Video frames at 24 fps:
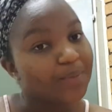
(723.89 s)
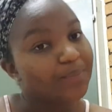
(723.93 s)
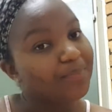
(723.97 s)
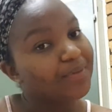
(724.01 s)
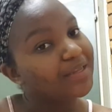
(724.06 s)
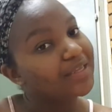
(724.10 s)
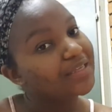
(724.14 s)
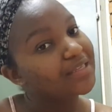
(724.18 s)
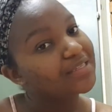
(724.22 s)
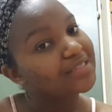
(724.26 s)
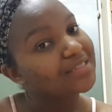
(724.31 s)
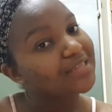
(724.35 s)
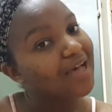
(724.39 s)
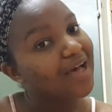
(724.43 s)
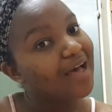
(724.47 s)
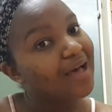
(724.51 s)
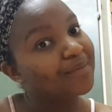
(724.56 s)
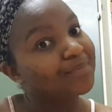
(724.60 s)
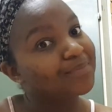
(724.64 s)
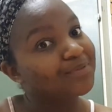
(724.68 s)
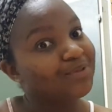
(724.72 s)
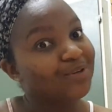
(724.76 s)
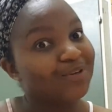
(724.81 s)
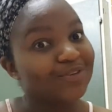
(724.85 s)
Please
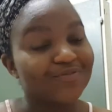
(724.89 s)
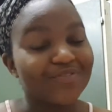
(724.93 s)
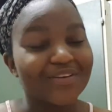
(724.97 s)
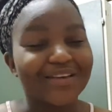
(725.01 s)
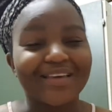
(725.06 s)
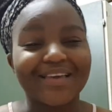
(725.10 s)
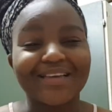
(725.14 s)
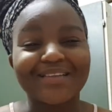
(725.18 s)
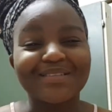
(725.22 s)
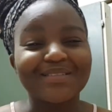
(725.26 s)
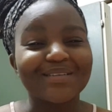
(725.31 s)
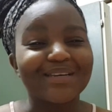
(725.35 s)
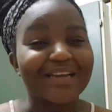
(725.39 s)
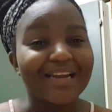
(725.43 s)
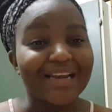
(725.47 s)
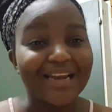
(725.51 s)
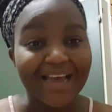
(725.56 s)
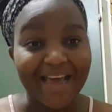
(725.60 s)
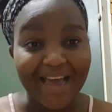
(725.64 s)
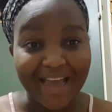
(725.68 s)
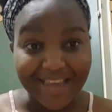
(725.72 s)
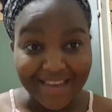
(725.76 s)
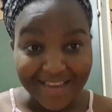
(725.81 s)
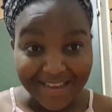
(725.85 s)
don't forget to
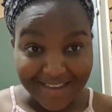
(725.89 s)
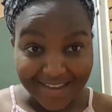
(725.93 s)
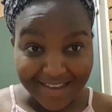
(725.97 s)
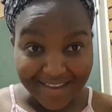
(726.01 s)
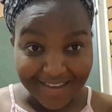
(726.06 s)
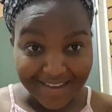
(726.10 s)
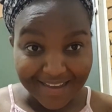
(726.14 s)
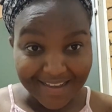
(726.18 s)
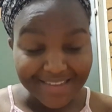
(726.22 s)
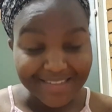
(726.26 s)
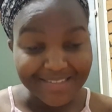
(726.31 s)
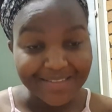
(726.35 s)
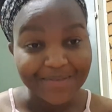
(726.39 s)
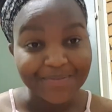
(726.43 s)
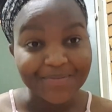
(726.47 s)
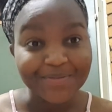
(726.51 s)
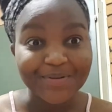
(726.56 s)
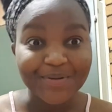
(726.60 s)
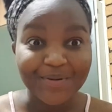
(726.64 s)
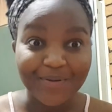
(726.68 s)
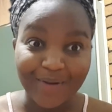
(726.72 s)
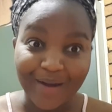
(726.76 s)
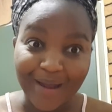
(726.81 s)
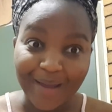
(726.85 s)
like,
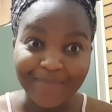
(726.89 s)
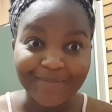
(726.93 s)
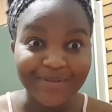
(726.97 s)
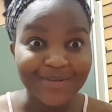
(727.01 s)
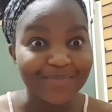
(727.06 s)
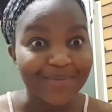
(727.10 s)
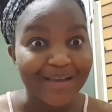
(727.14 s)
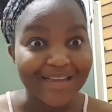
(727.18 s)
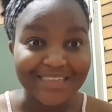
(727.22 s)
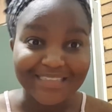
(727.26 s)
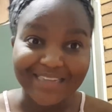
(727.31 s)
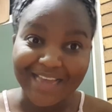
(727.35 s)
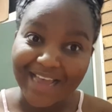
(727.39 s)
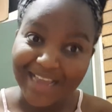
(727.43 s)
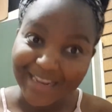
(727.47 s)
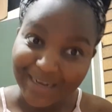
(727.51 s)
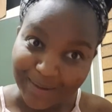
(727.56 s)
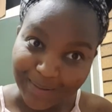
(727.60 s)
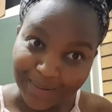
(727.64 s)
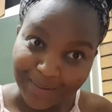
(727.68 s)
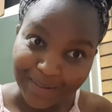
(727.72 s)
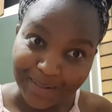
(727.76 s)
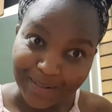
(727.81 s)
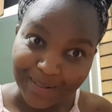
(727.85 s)
subscribe to my
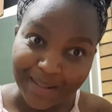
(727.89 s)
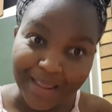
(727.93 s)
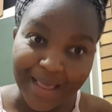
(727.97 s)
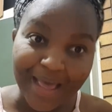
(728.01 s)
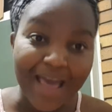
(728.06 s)
channel,